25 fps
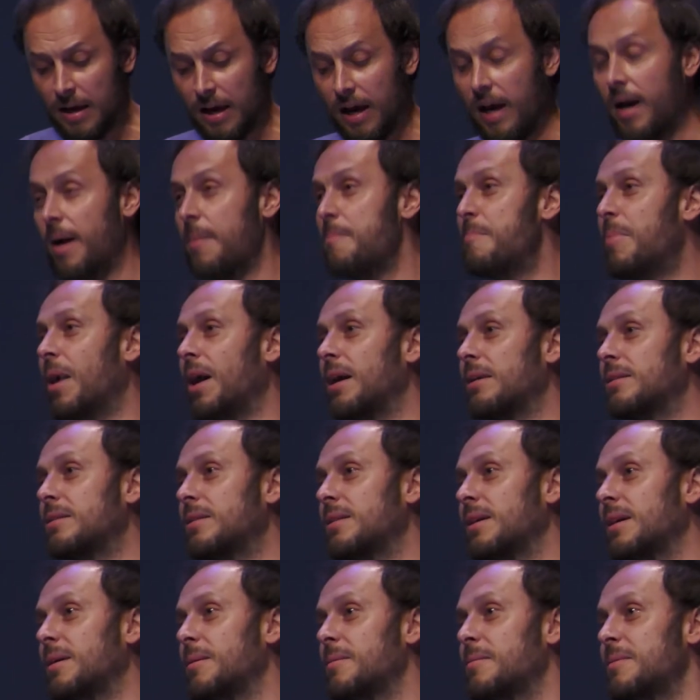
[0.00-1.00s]
Uh, but
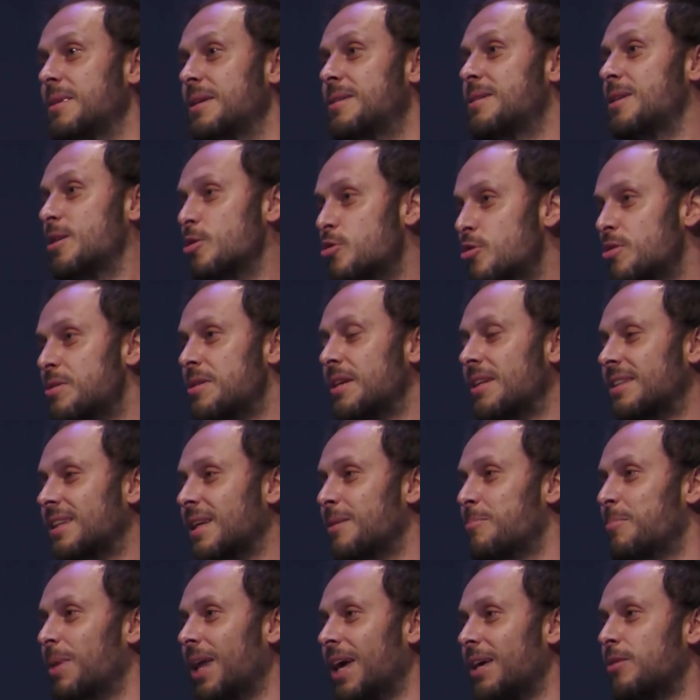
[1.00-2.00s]
uh, it's interesting
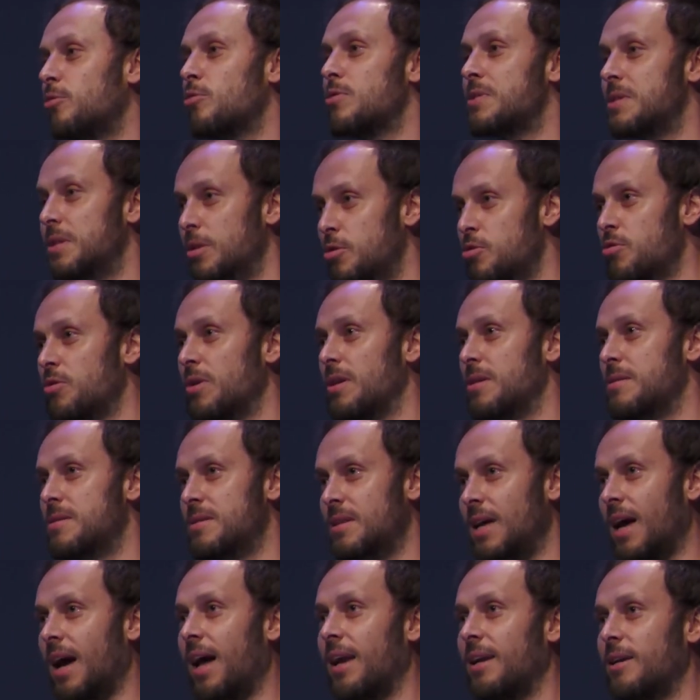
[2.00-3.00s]
that Plato situates
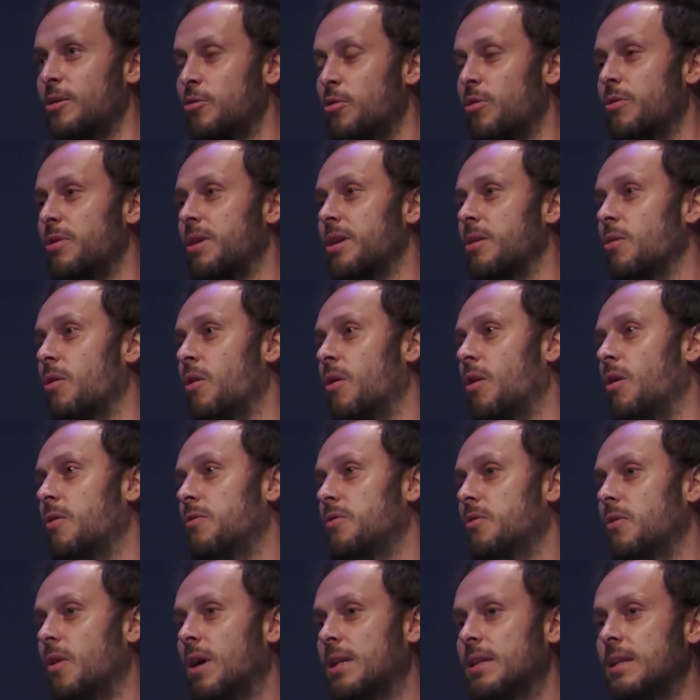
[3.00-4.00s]
the allegory
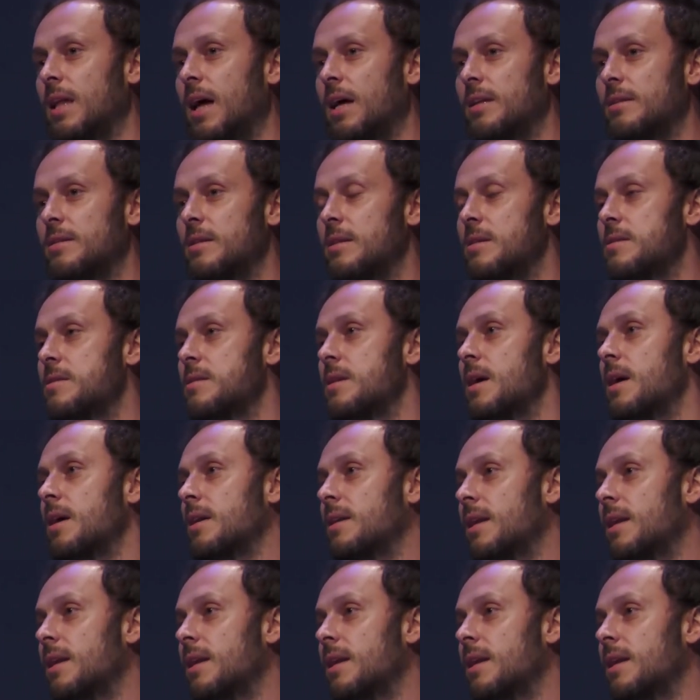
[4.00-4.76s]
of Atlantis